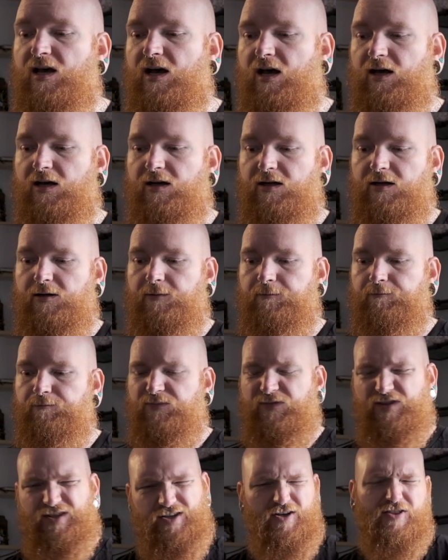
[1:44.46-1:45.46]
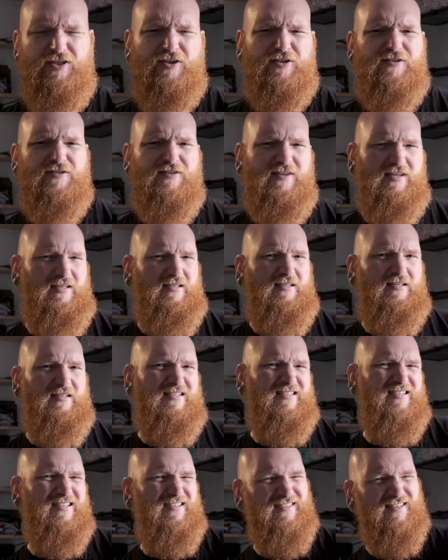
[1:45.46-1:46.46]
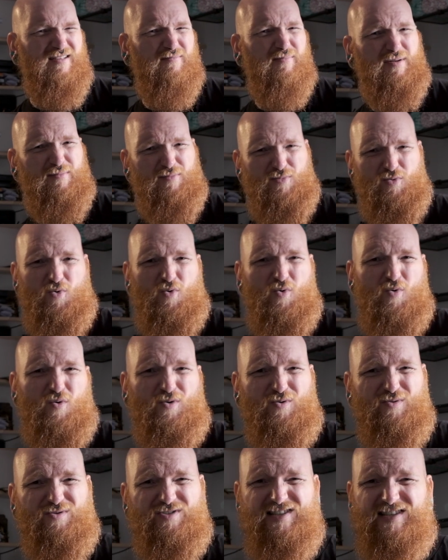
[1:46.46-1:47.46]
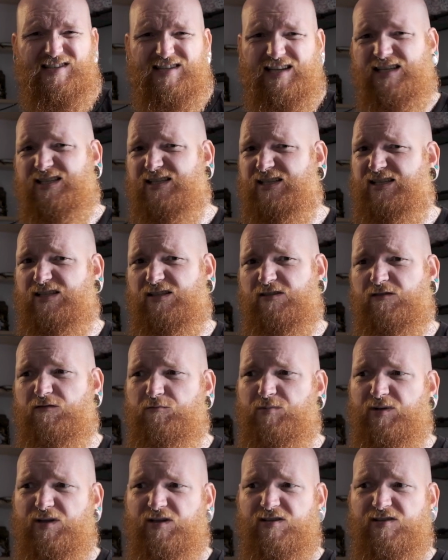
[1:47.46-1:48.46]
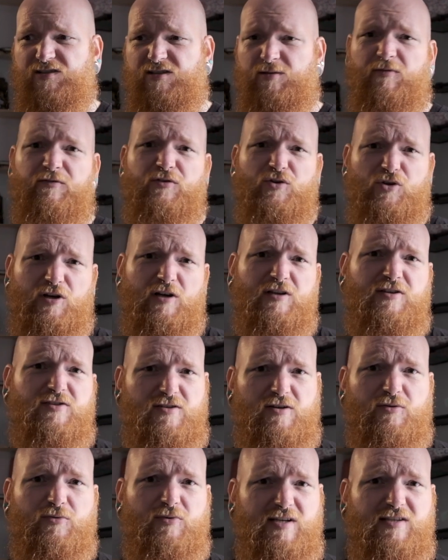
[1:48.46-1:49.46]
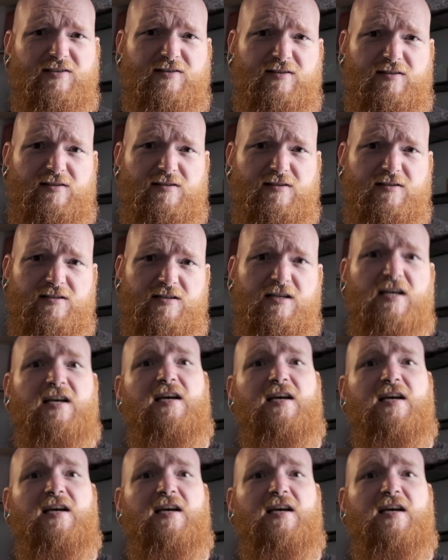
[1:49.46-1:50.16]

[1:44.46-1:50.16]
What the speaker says: The other thing is a little bit more sensitive because some of you cunts are racists.